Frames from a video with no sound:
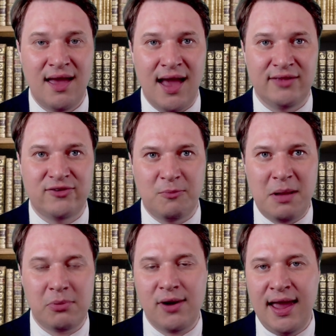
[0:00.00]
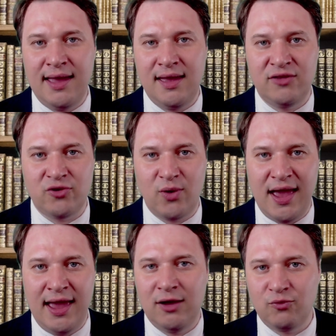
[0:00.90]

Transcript: And so member A is okay